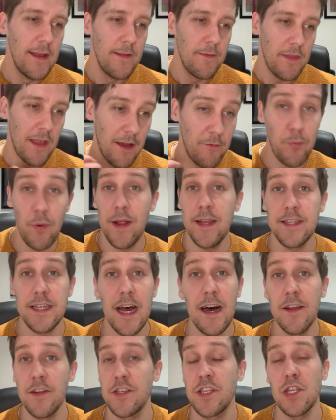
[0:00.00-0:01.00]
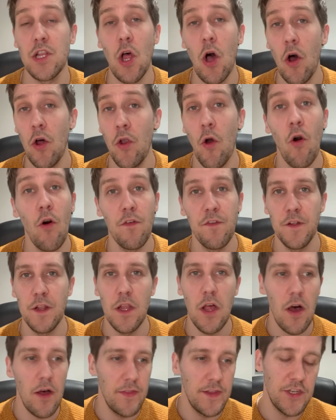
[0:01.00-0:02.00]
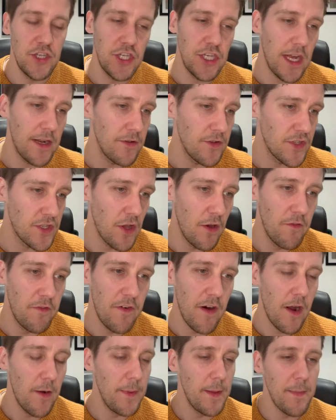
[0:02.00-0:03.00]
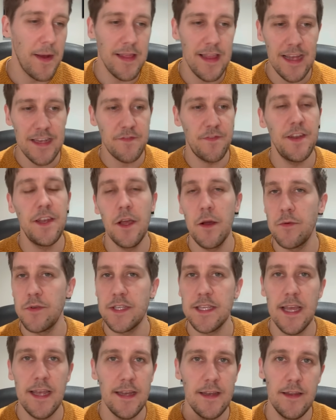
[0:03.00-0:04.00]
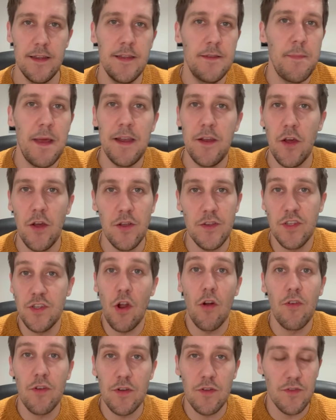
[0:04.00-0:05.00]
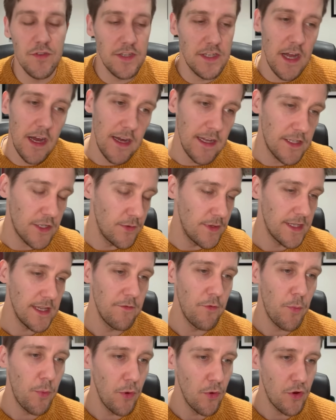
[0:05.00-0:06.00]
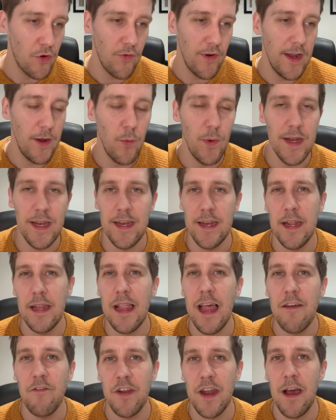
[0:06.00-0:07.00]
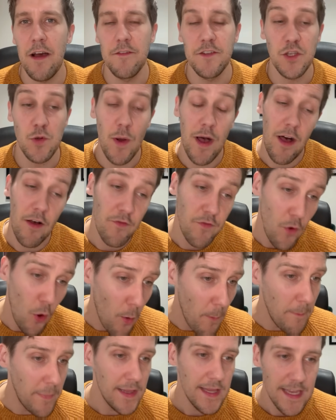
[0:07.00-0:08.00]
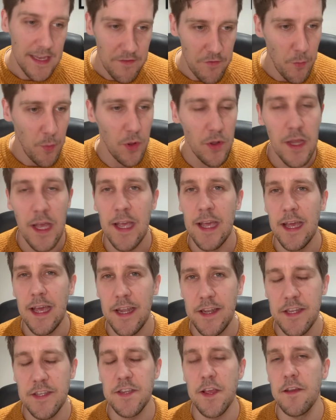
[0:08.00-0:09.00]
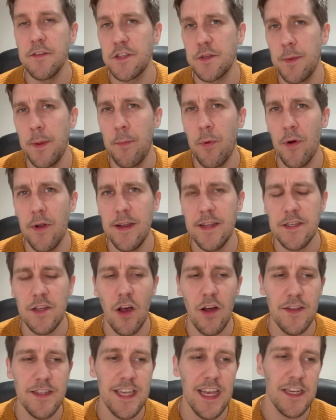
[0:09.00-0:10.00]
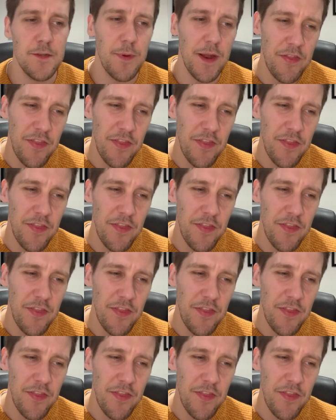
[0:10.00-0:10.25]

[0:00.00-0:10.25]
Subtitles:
I've praised Arne Slot an awful lot on this channel so far. I mean, my last video was saying he's made a historical start to his Liverpool career, winning 11 out of 12. Unbelievable, and deserves to be put in its context.